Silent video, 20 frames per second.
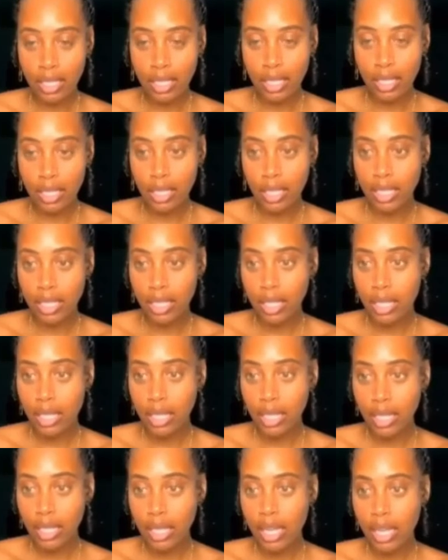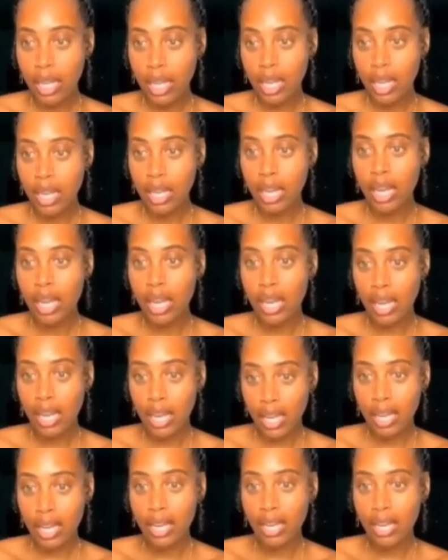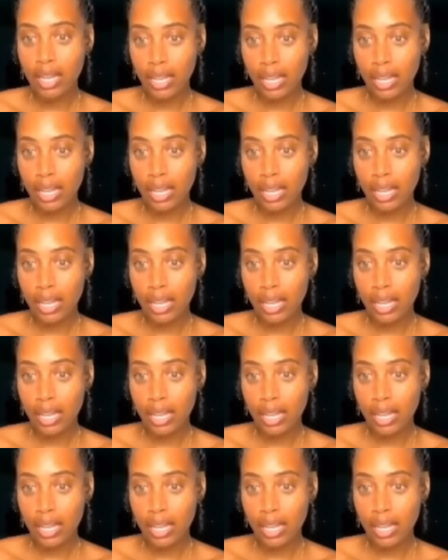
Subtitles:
No words are spoken by the person on screen.